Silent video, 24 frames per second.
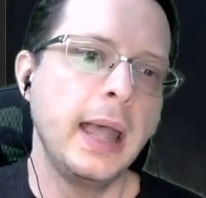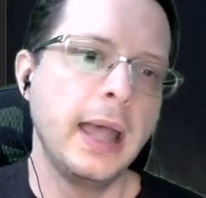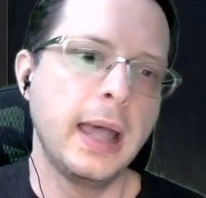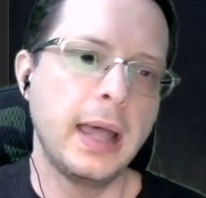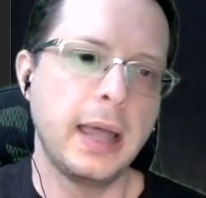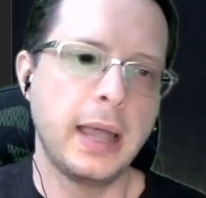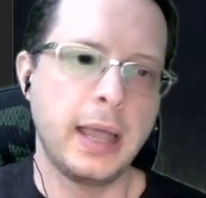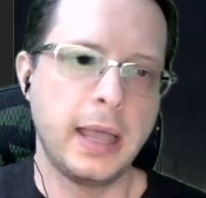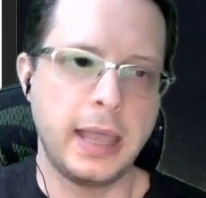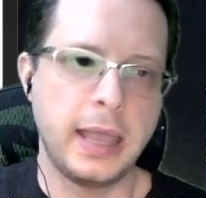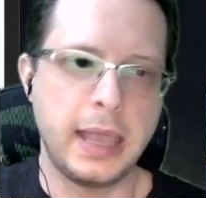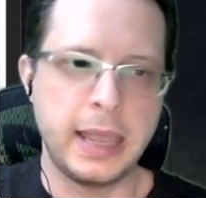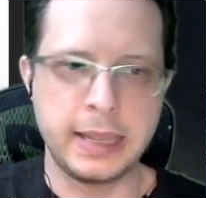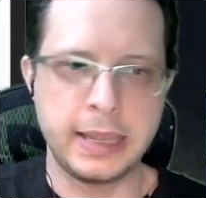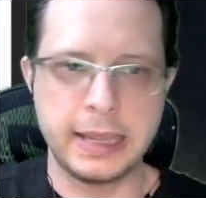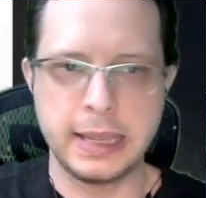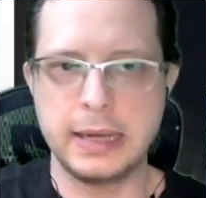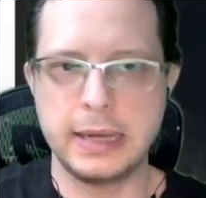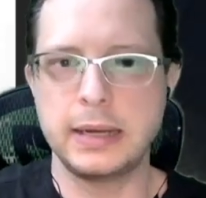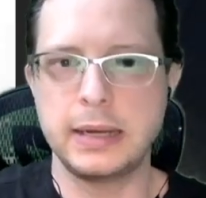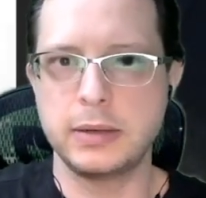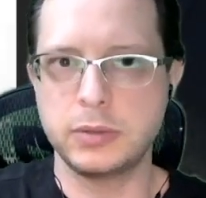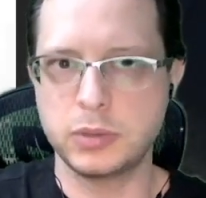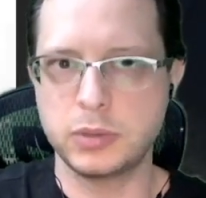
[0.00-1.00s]

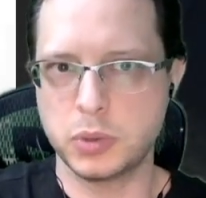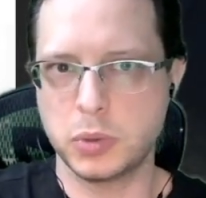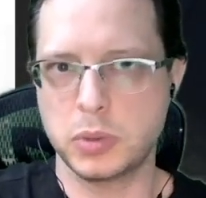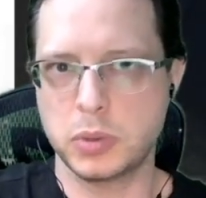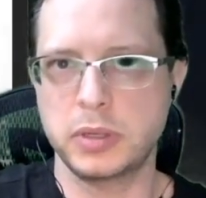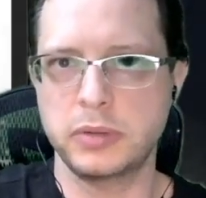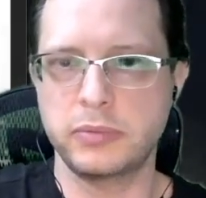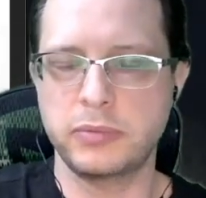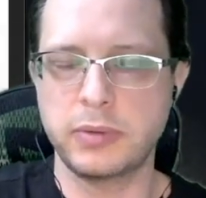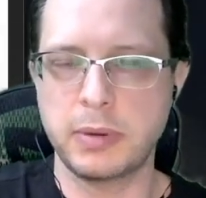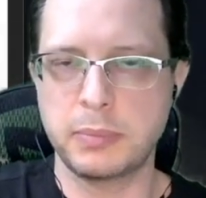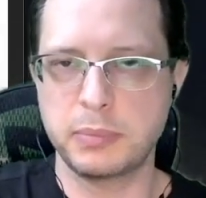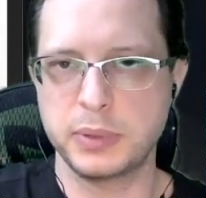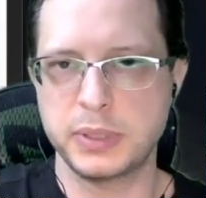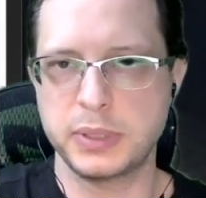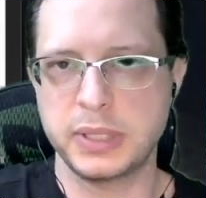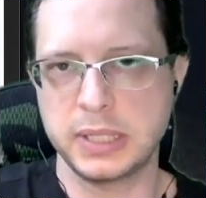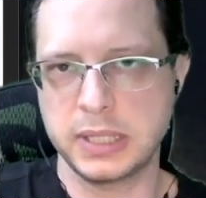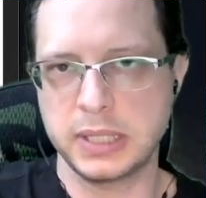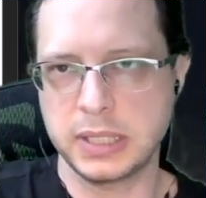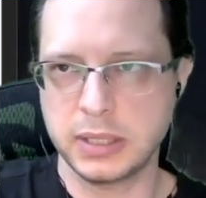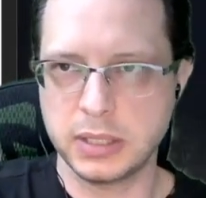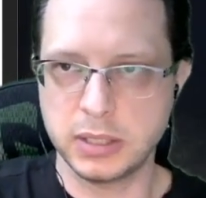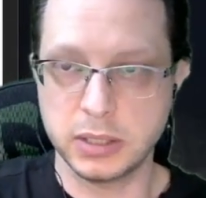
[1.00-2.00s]
Again, sort of
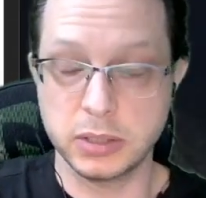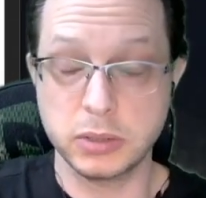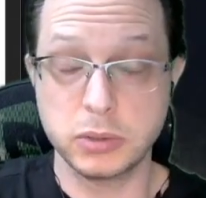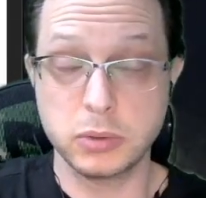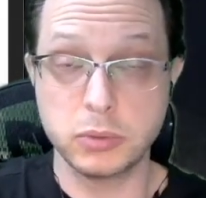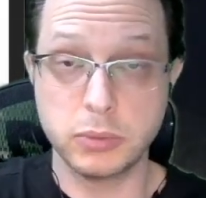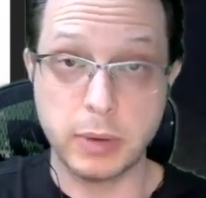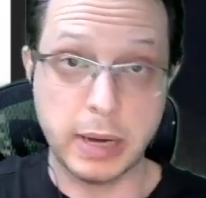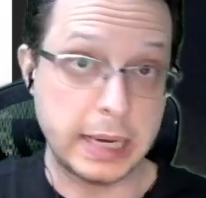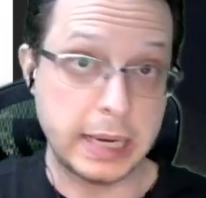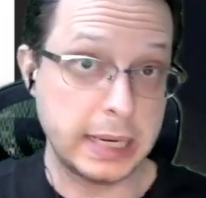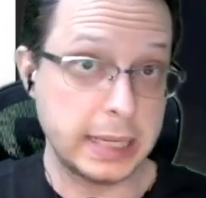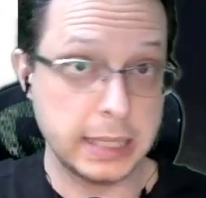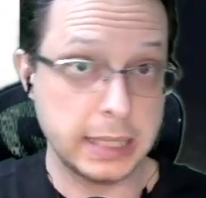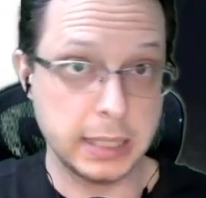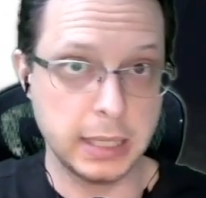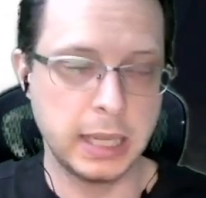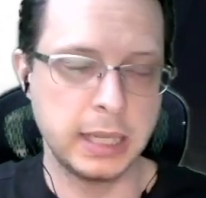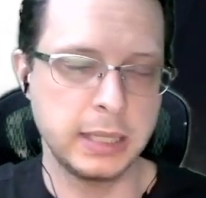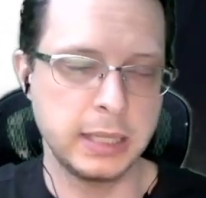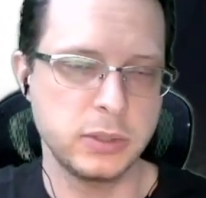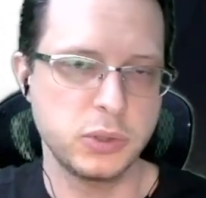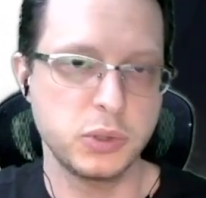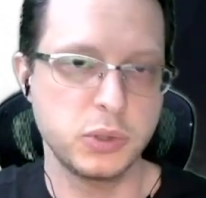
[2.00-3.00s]
representing the training
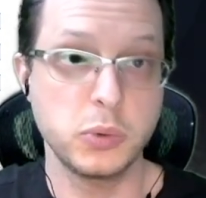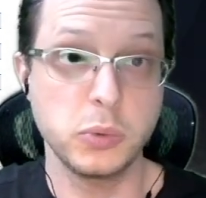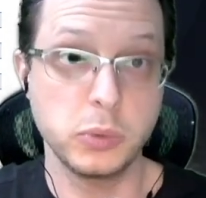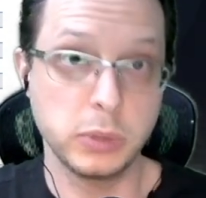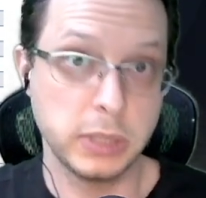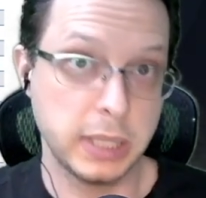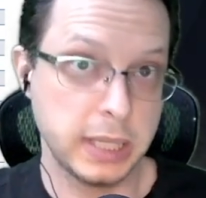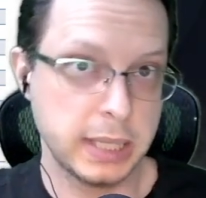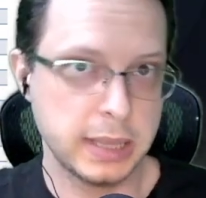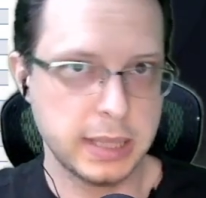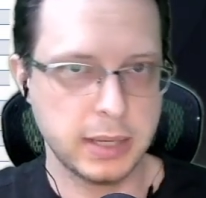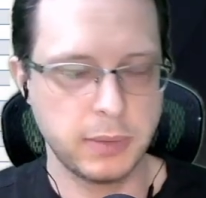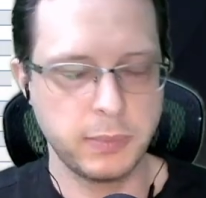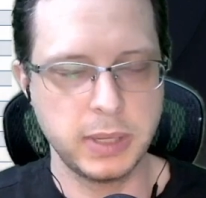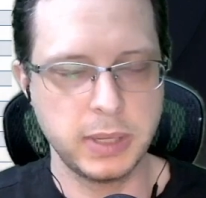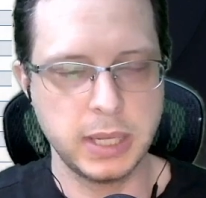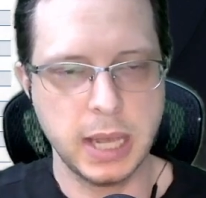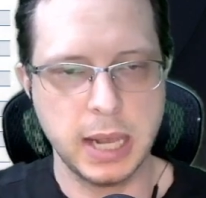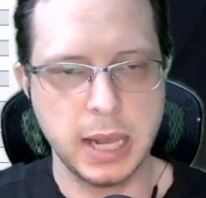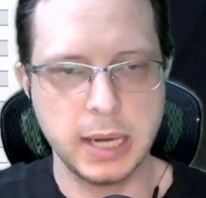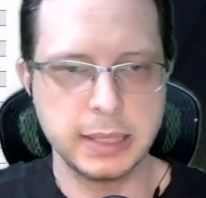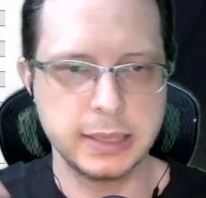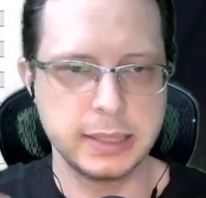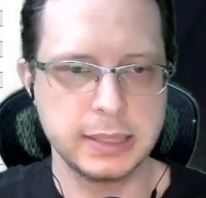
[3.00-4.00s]
and schooling that we
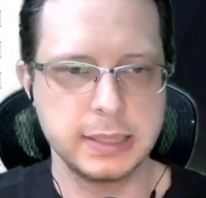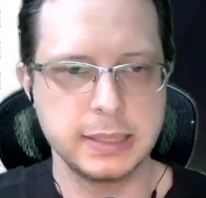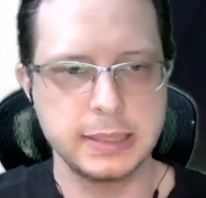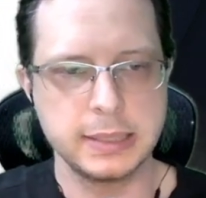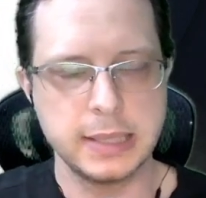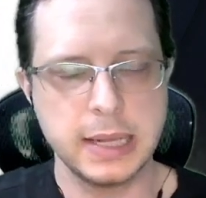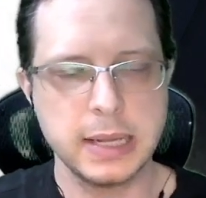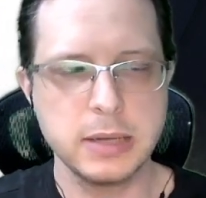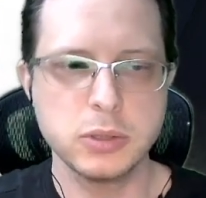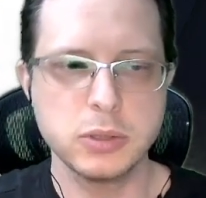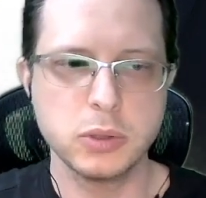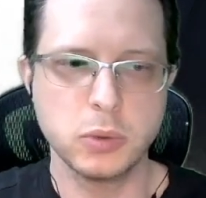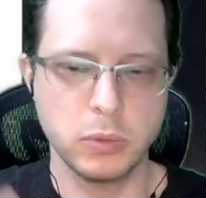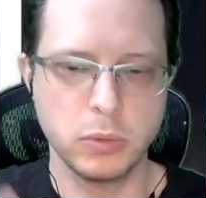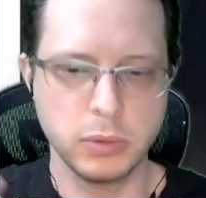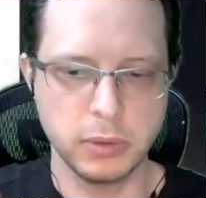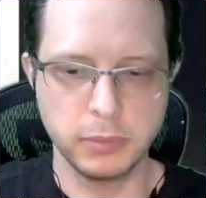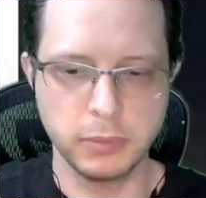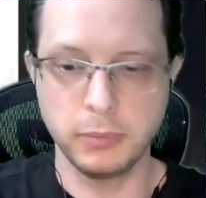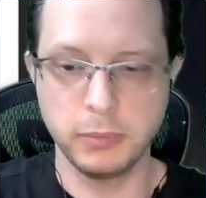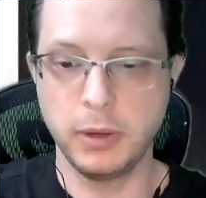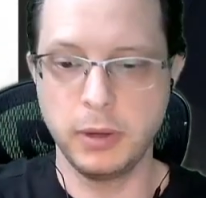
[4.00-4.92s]
got at this stage, or